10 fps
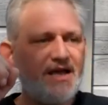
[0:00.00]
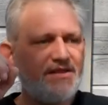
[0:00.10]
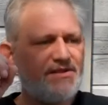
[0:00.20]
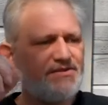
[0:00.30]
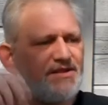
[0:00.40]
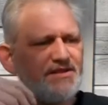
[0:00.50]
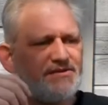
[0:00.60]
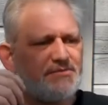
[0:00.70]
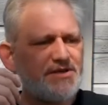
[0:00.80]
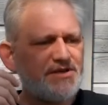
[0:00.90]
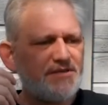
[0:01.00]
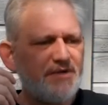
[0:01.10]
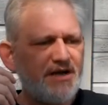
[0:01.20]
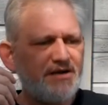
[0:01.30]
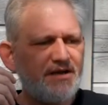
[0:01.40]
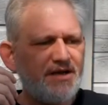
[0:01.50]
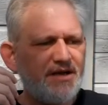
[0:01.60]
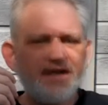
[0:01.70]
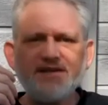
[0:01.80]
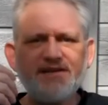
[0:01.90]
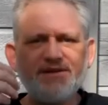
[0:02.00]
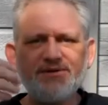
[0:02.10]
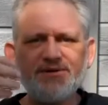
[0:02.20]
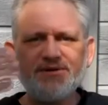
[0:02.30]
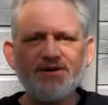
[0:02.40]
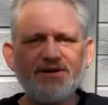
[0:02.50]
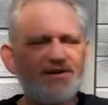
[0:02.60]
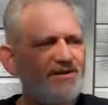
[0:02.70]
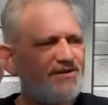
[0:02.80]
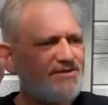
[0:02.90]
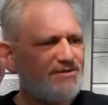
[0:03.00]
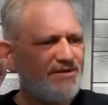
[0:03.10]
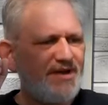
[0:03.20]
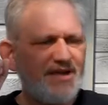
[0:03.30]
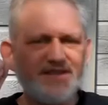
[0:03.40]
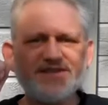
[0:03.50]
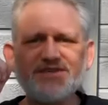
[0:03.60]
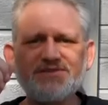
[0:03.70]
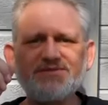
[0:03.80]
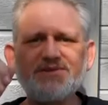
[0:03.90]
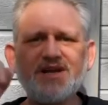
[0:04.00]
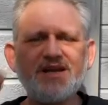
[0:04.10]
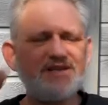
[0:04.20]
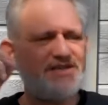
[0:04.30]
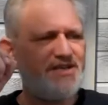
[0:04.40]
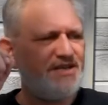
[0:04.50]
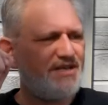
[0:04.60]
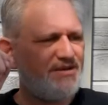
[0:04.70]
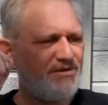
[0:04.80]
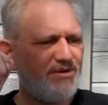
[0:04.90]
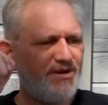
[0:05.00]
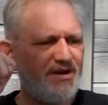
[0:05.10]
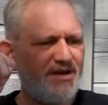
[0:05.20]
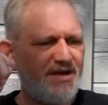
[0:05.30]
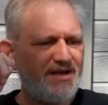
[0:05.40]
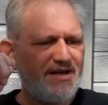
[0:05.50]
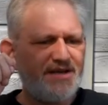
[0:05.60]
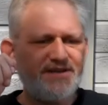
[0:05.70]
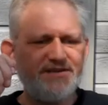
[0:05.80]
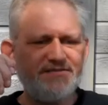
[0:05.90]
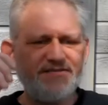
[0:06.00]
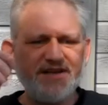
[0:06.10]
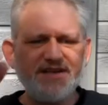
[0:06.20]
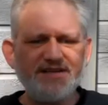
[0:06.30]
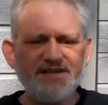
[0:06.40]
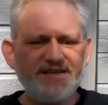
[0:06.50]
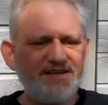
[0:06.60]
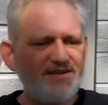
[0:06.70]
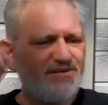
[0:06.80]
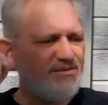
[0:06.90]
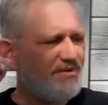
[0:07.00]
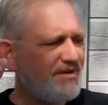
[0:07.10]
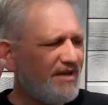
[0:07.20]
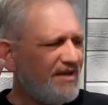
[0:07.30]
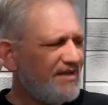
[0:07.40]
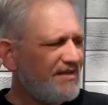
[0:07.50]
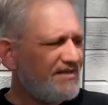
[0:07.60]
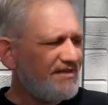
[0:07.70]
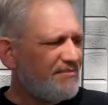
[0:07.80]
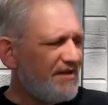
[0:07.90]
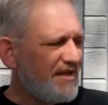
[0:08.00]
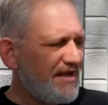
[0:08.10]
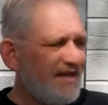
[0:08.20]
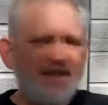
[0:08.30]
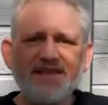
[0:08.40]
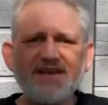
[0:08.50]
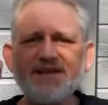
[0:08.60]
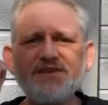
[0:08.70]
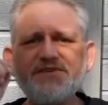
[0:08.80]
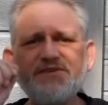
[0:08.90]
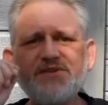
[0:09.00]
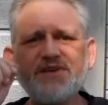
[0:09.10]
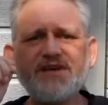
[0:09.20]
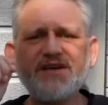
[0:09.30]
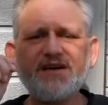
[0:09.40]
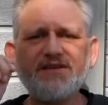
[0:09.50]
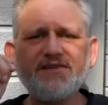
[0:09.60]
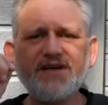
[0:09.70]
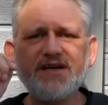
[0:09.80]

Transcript: There's nothing special about tarot cards, or astrology, or divinity, or just about anything else you can think of.